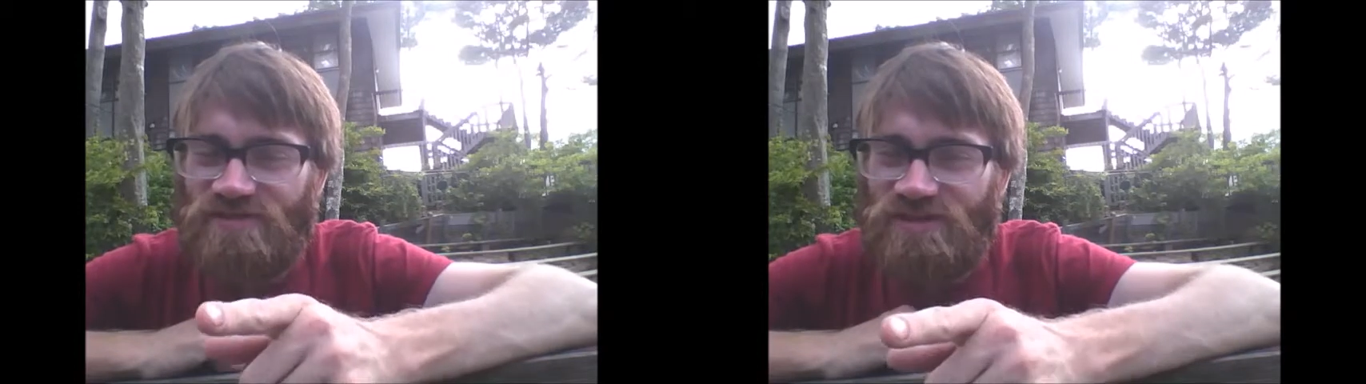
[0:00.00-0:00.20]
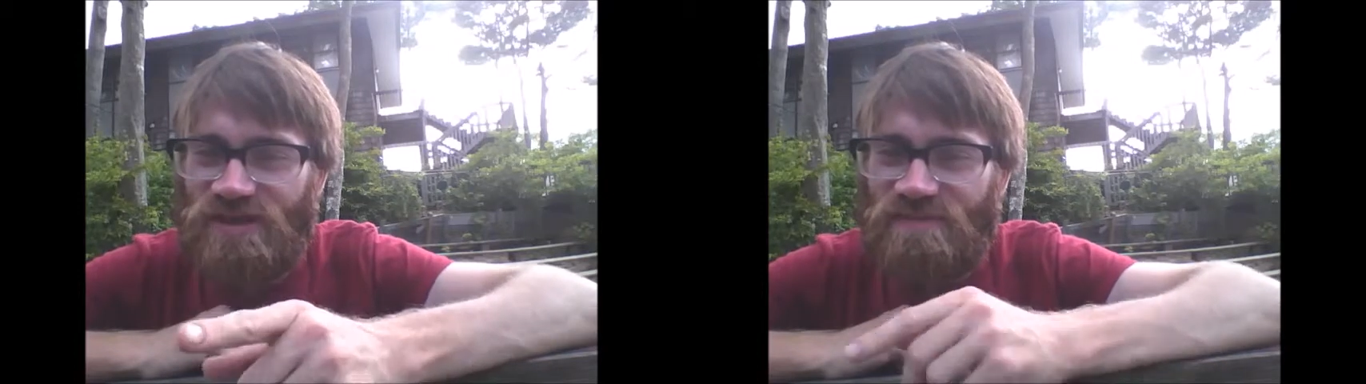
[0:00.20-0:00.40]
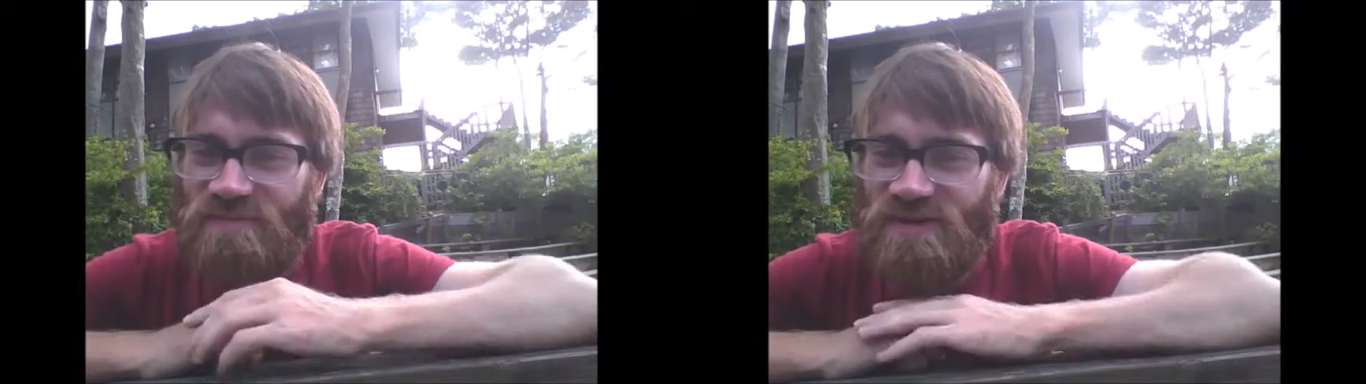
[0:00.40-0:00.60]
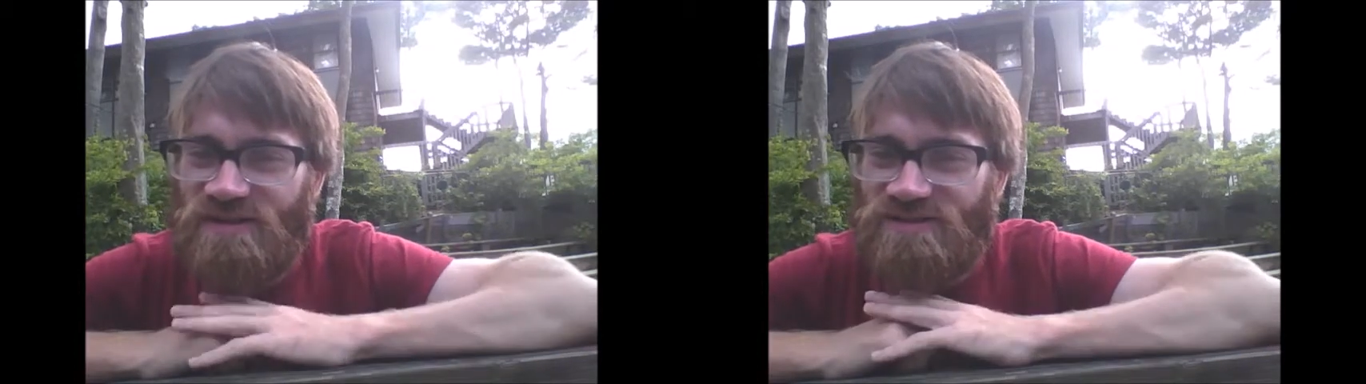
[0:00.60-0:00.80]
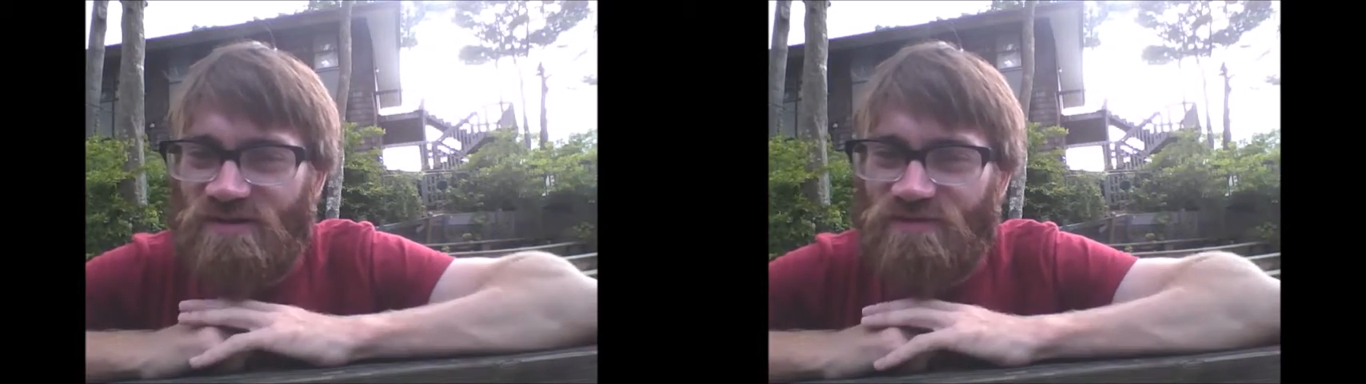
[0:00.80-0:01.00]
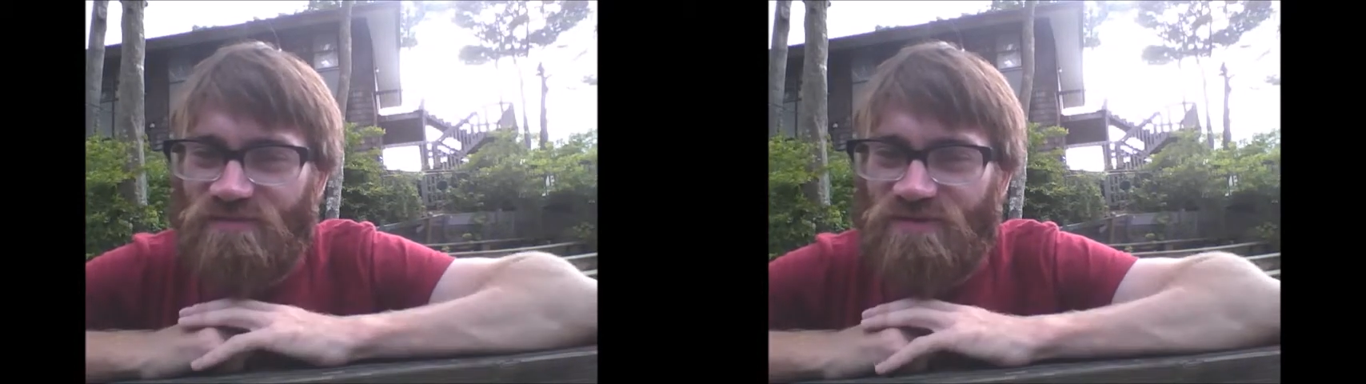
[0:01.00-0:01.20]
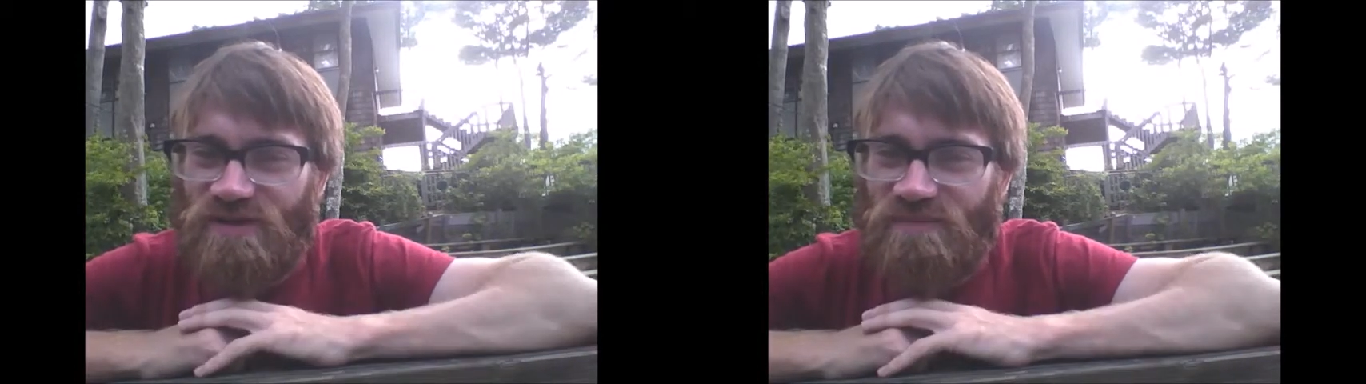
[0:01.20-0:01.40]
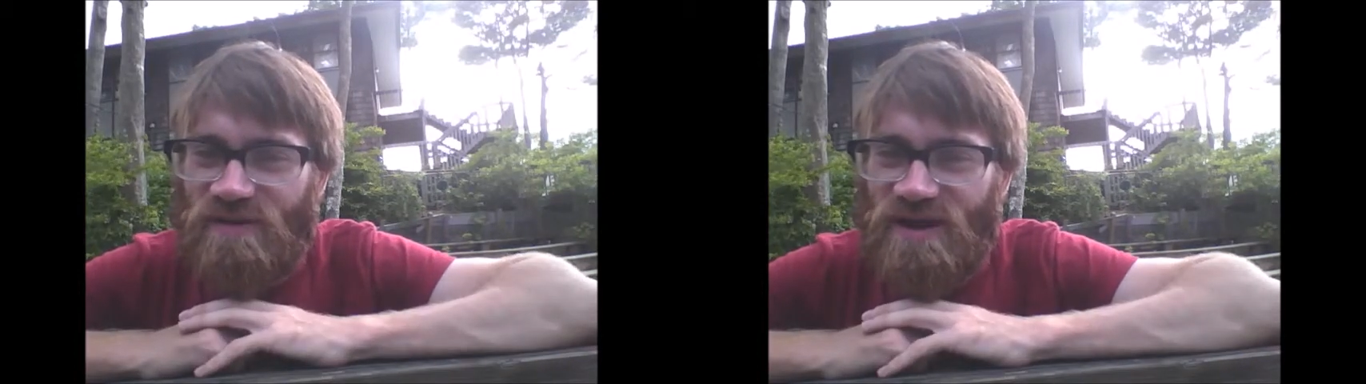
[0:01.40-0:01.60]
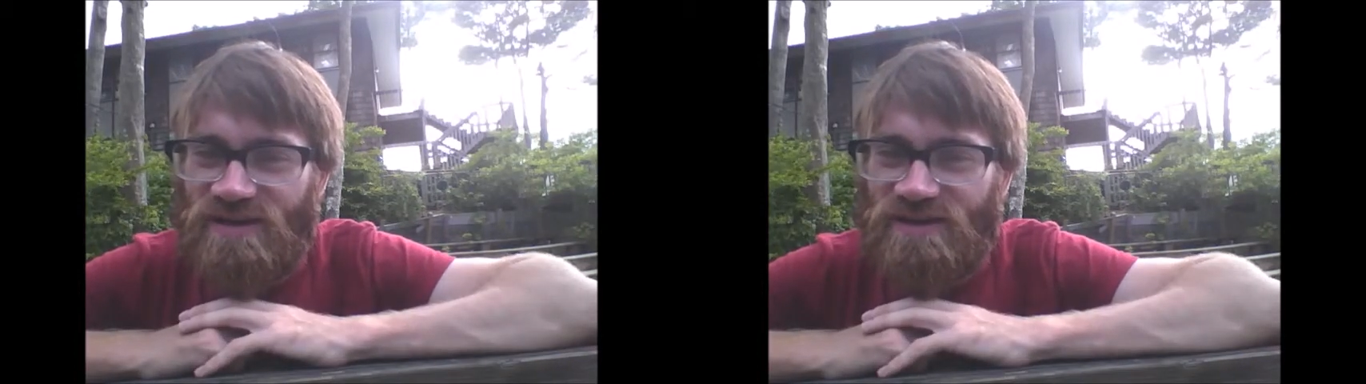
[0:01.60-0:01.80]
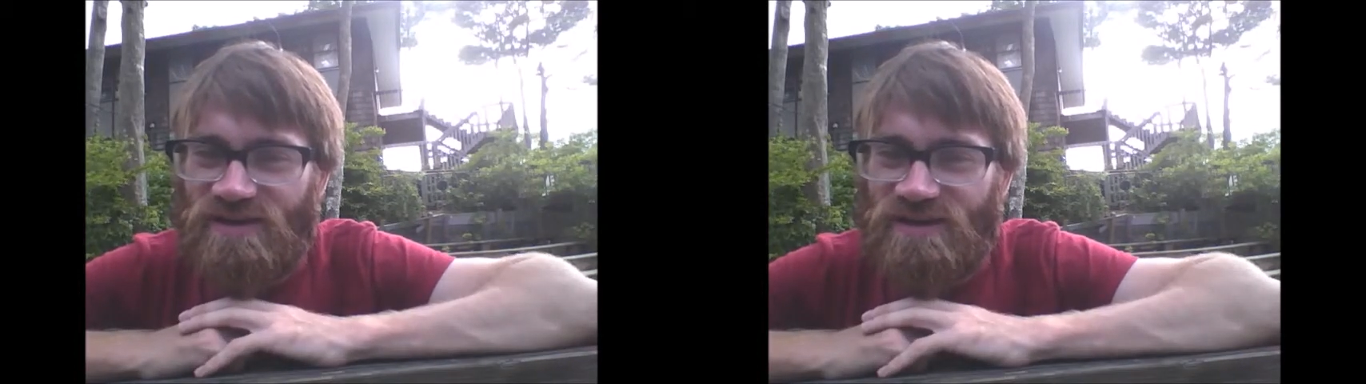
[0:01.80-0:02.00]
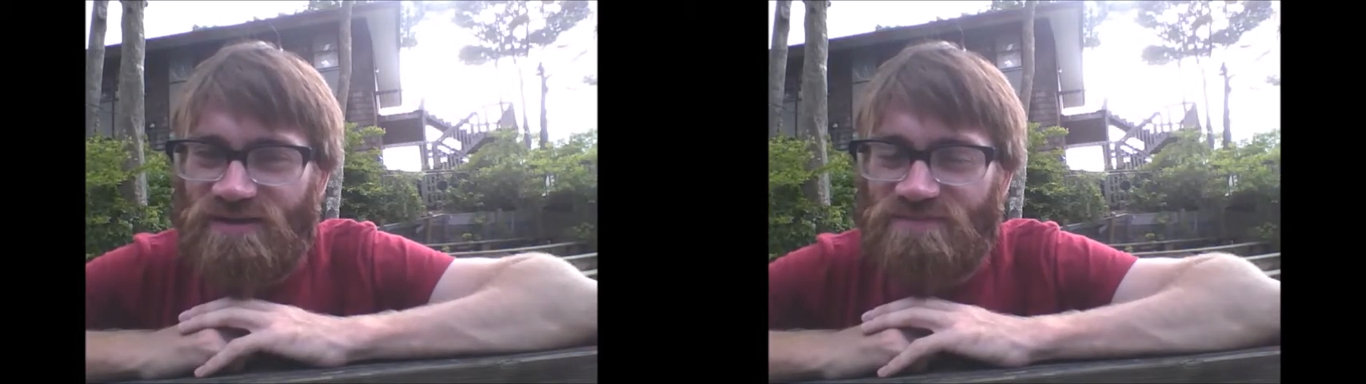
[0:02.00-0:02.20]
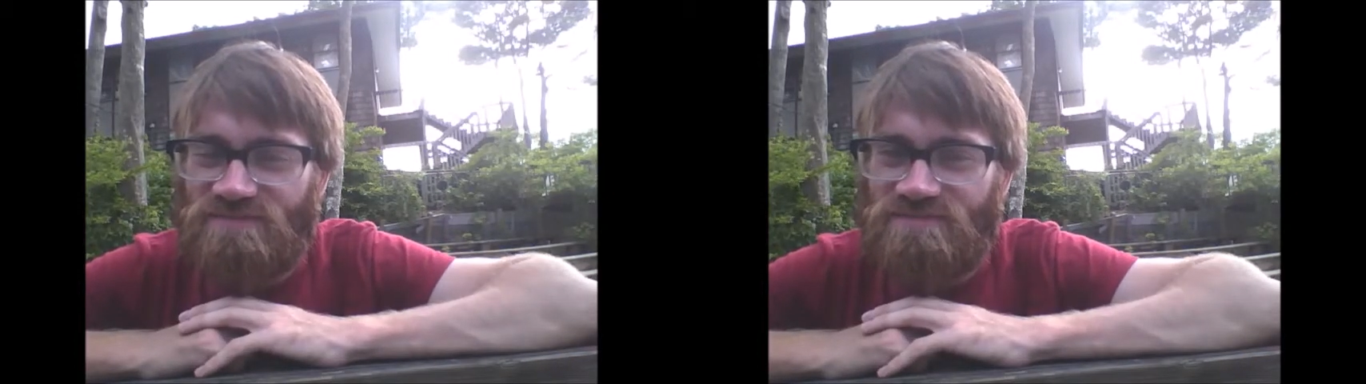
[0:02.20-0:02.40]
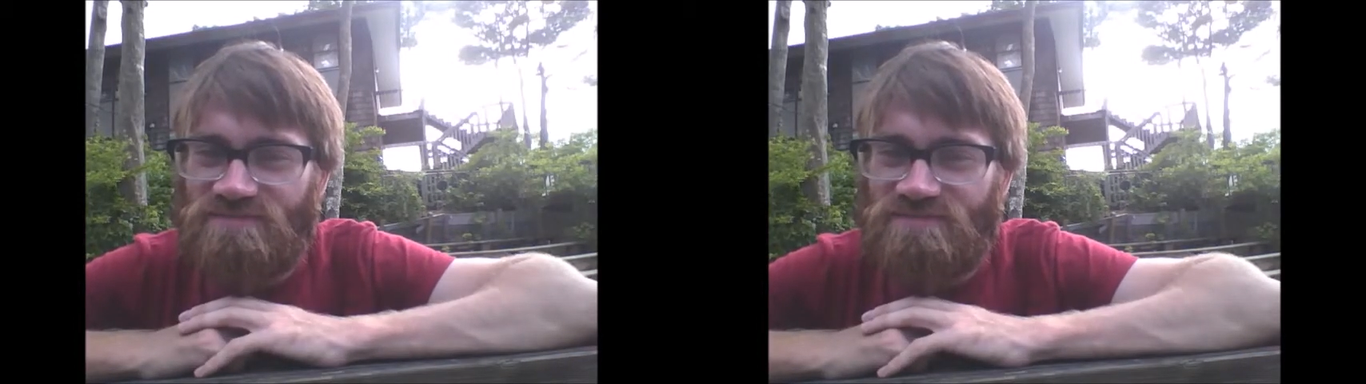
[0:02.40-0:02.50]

shame because I want to play a bad game.